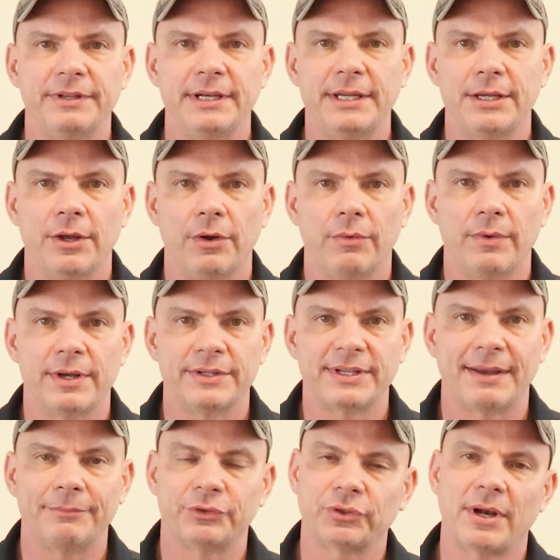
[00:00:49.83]
video was
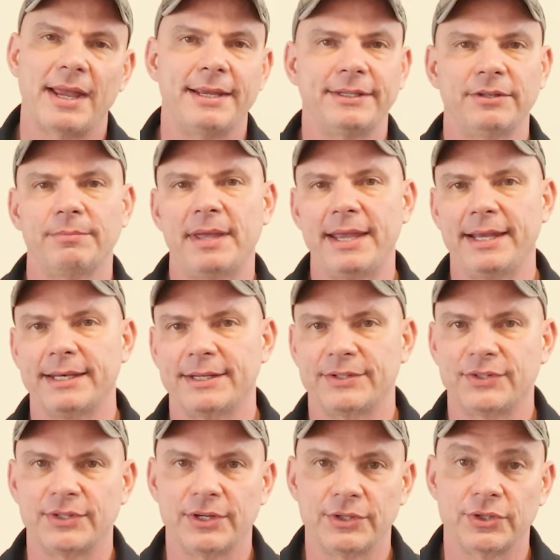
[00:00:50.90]
I'm trying to make a
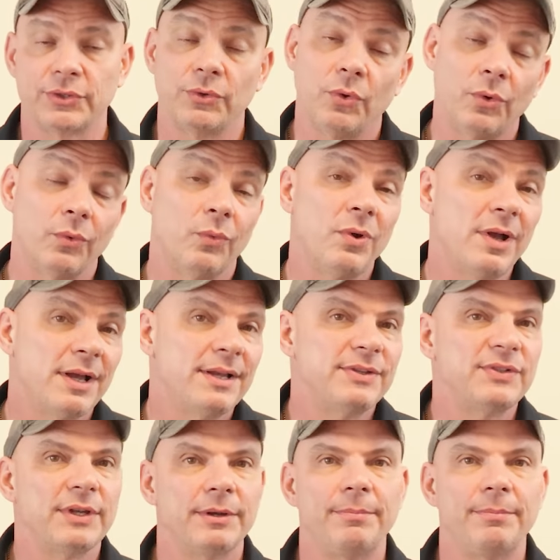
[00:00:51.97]
decision or was